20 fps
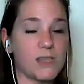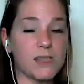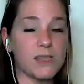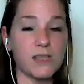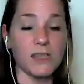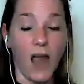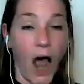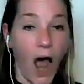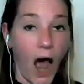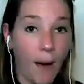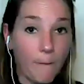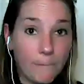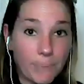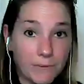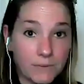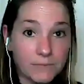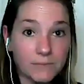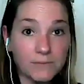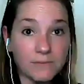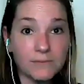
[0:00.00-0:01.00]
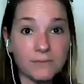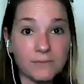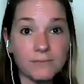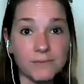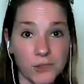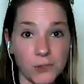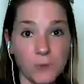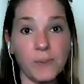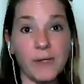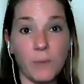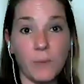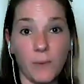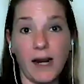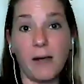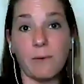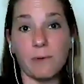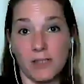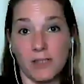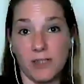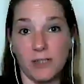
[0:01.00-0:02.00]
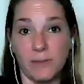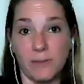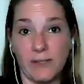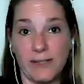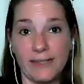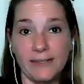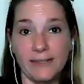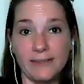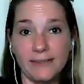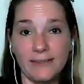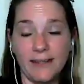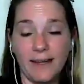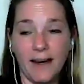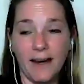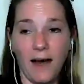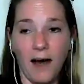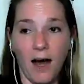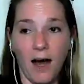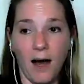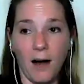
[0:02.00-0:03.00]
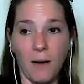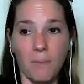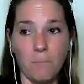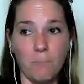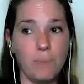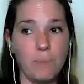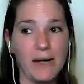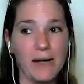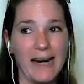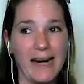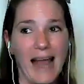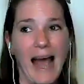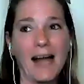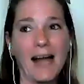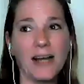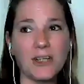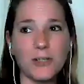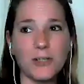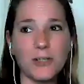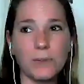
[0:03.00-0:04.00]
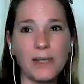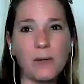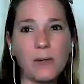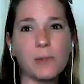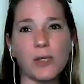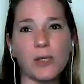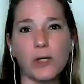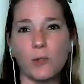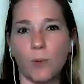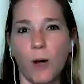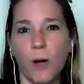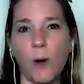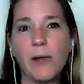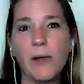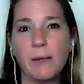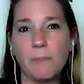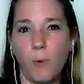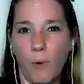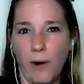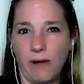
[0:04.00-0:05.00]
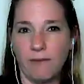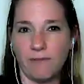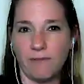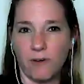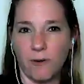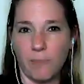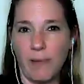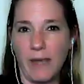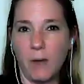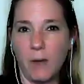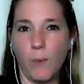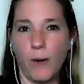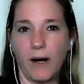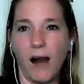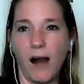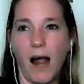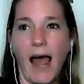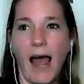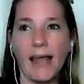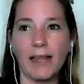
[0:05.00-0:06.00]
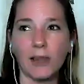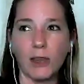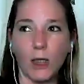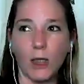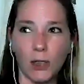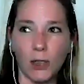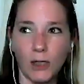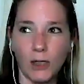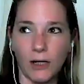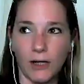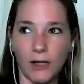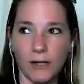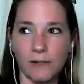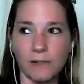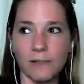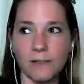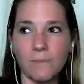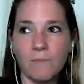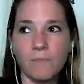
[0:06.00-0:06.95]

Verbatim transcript: stop doing what I was doing, um, but yes. It actually was a growing point for me where I learned